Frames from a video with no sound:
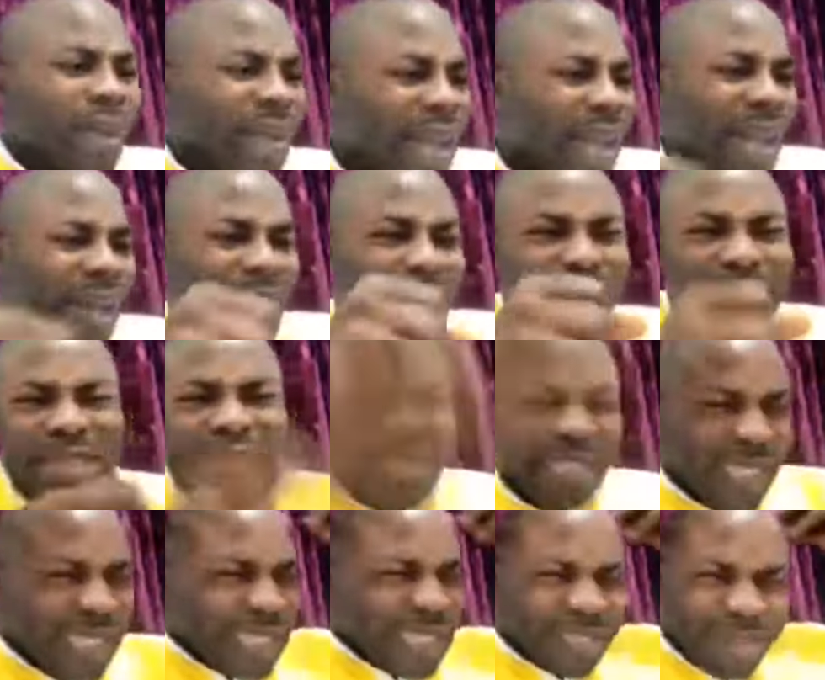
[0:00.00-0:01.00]
ah,
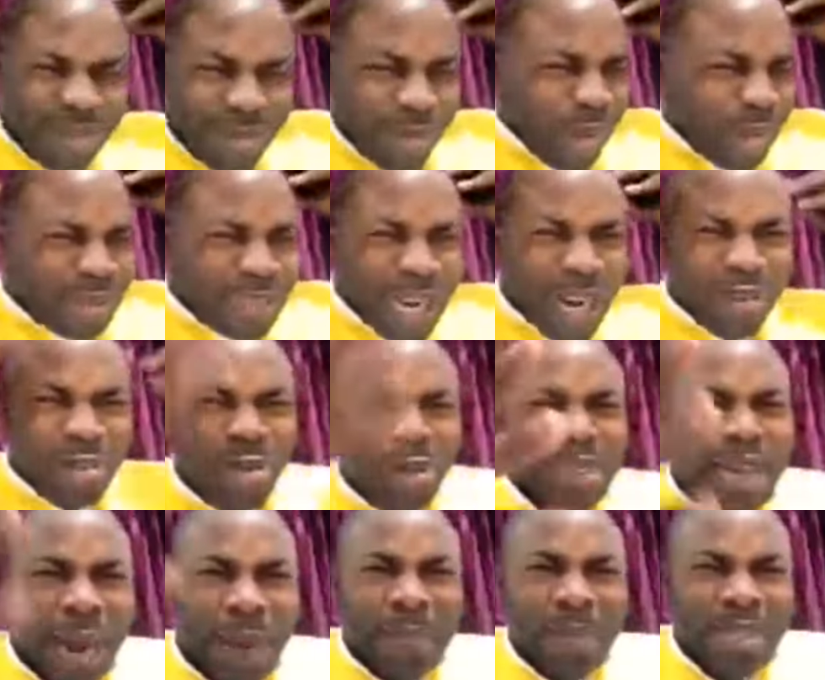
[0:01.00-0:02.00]
don't they know
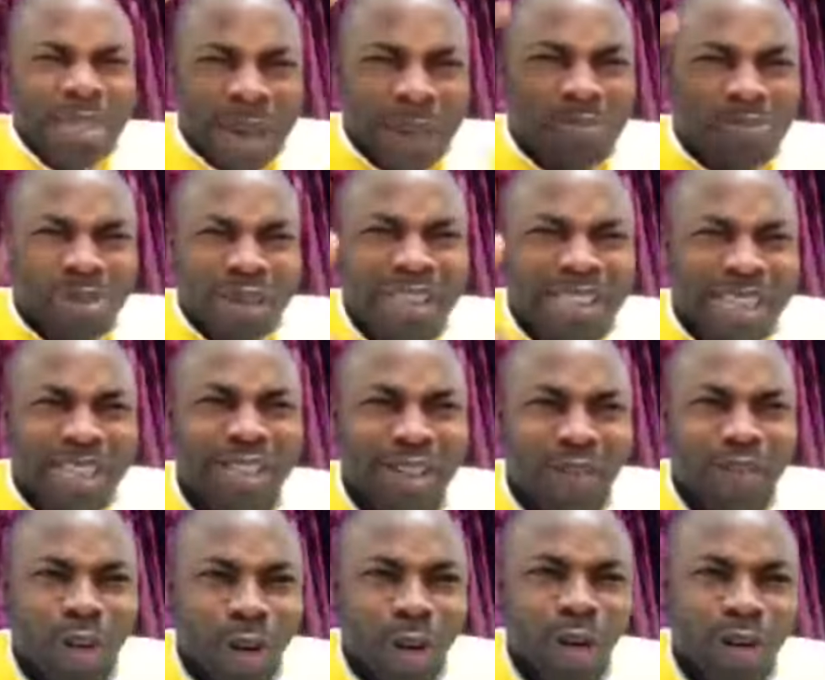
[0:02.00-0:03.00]
that I'm in the presence
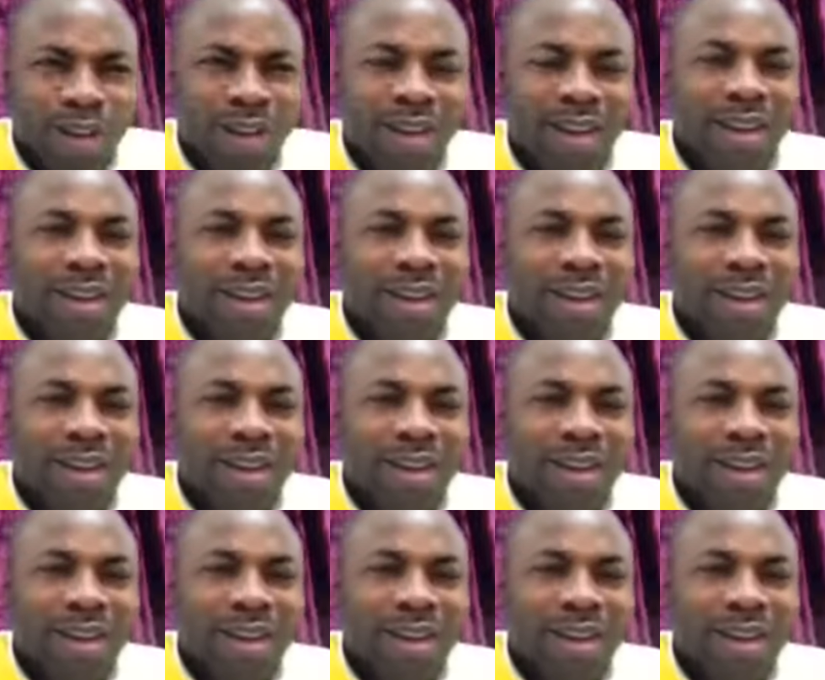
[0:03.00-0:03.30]
of God?